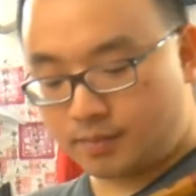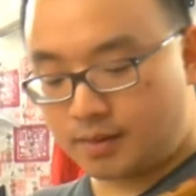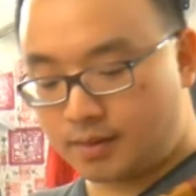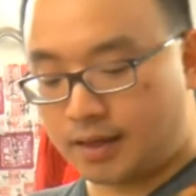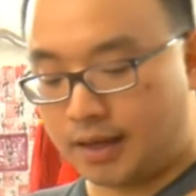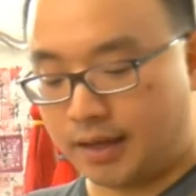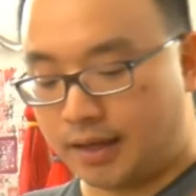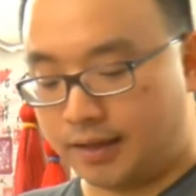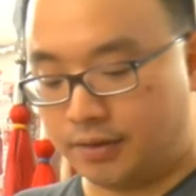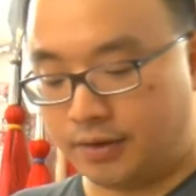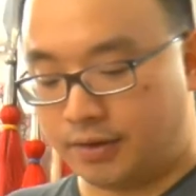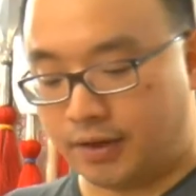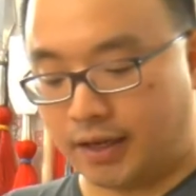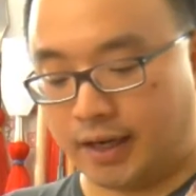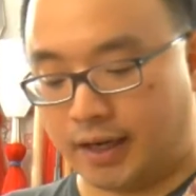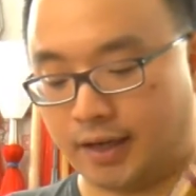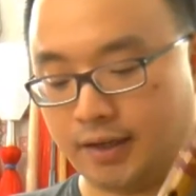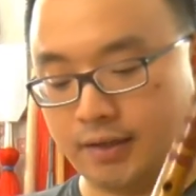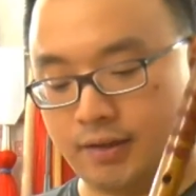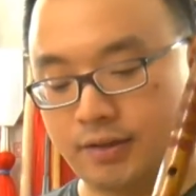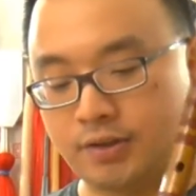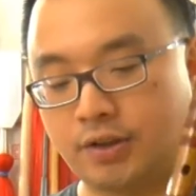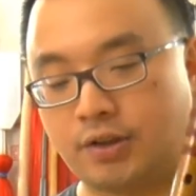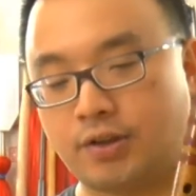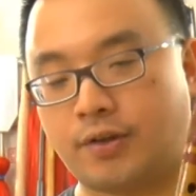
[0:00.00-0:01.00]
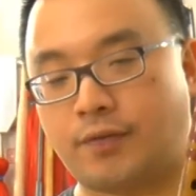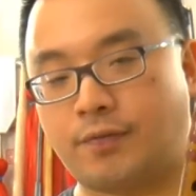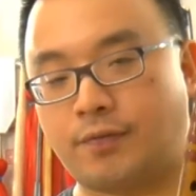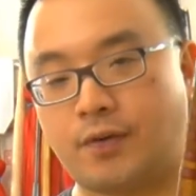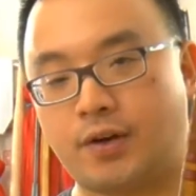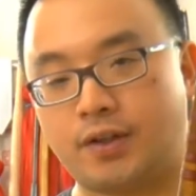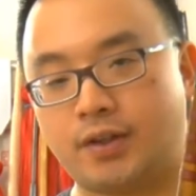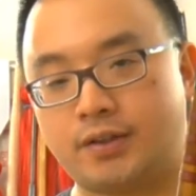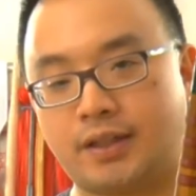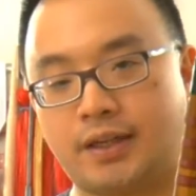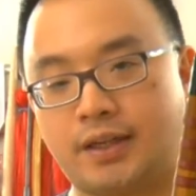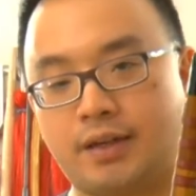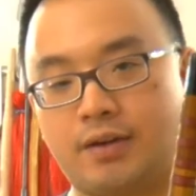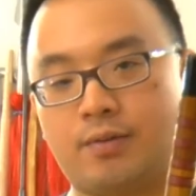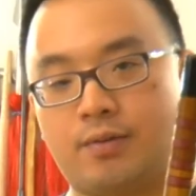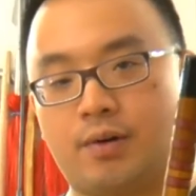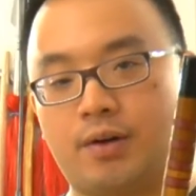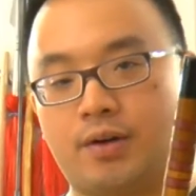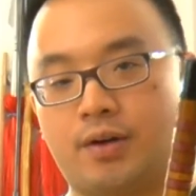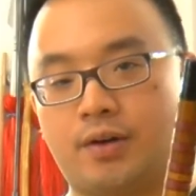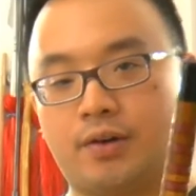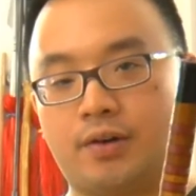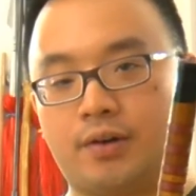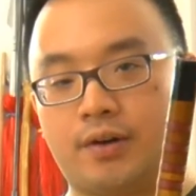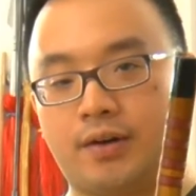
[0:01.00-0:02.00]
and you get it. So the first thing you want
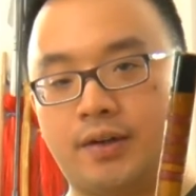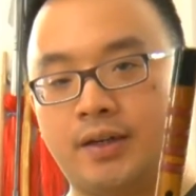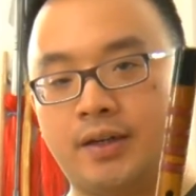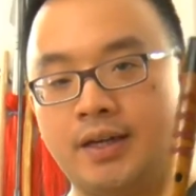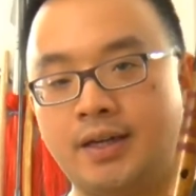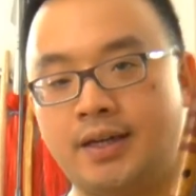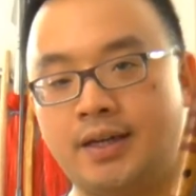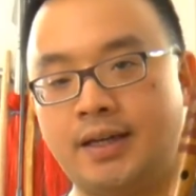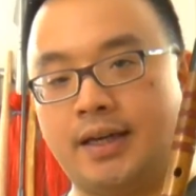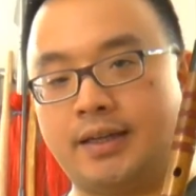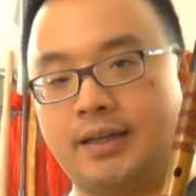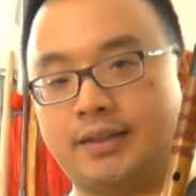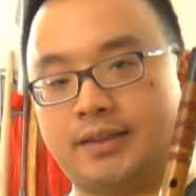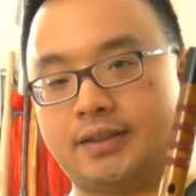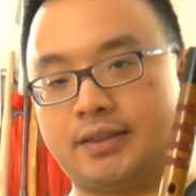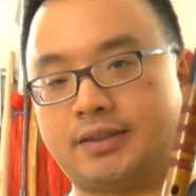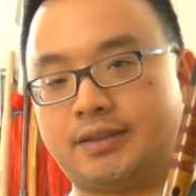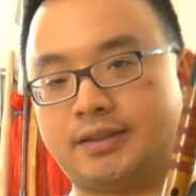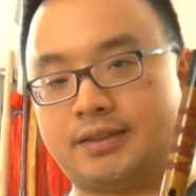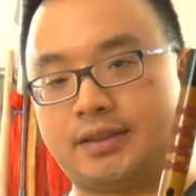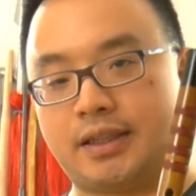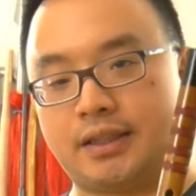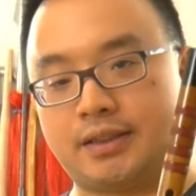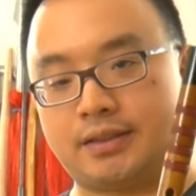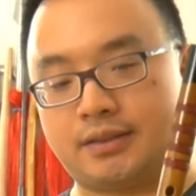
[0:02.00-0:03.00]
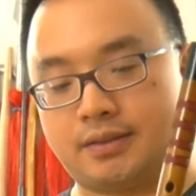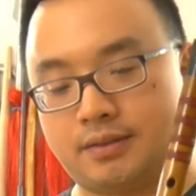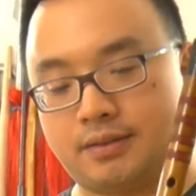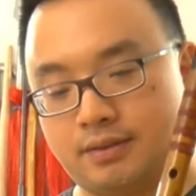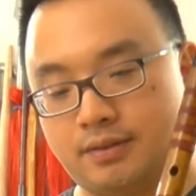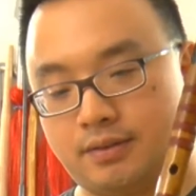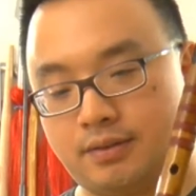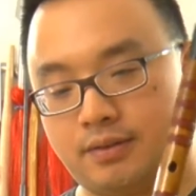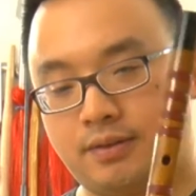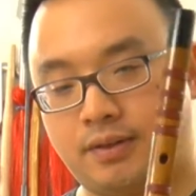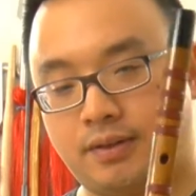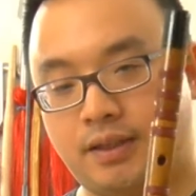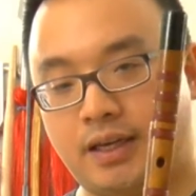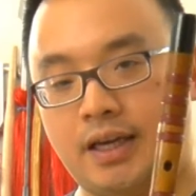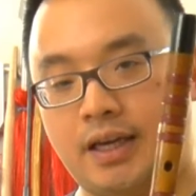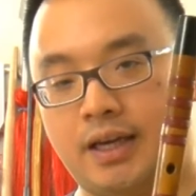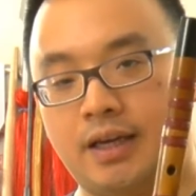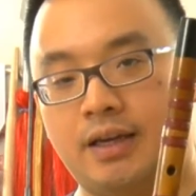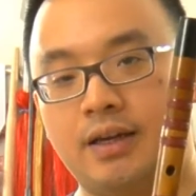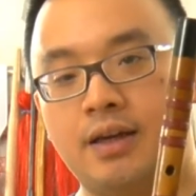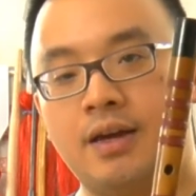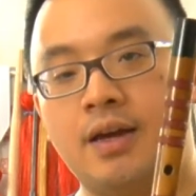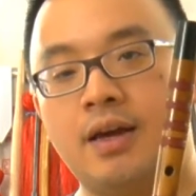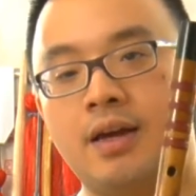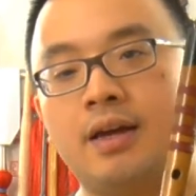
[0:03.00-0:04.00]
to learn is the sixth key.